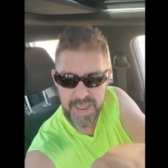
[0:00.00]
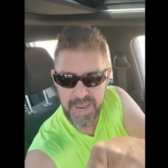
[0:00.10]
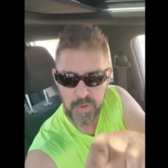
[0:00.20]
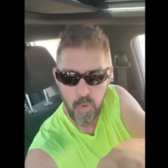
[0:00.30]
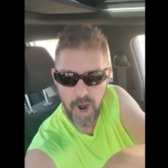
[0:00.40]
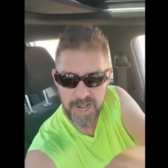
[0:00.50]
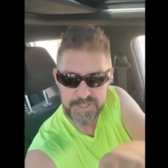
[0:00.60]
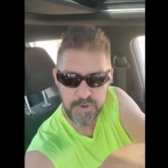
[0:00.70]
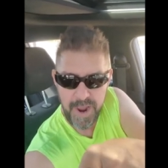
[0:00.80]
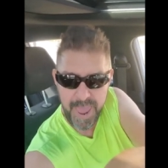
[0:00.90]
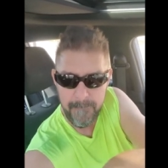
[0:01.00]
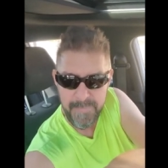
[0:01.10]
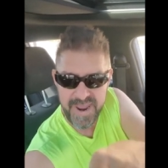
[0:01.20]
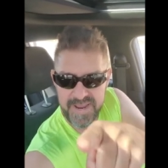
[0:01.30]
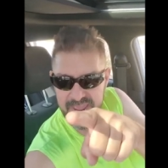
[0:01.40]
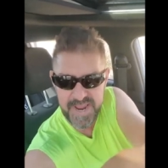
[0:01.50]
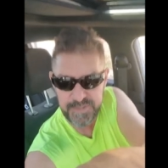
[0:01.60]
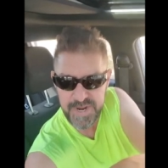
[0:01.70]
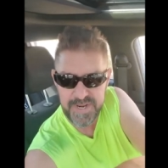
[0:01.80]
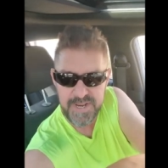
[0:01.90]
And what you have been
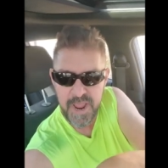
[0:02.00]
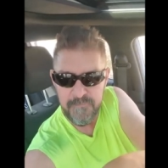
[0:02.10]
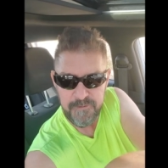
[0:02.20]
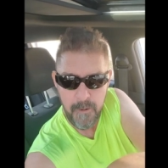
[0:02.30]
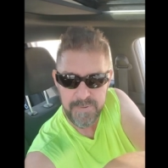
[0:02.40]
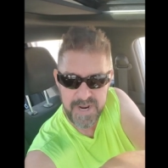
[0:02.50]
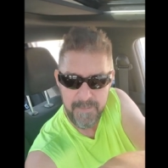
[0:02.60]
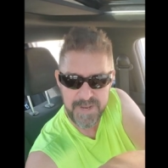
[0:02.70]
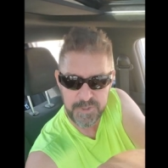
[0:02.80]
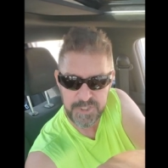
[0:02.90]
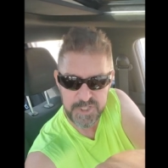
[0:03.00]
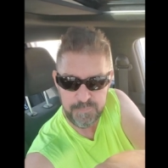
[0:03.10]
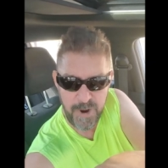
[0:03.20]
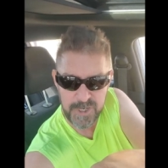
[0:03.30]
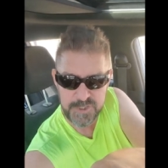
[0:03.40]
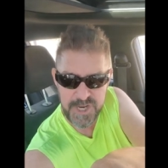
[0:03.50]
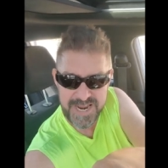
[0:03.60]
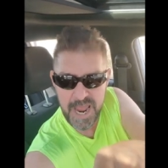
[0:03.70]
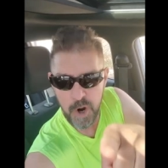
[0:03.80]
hindering from coming to this person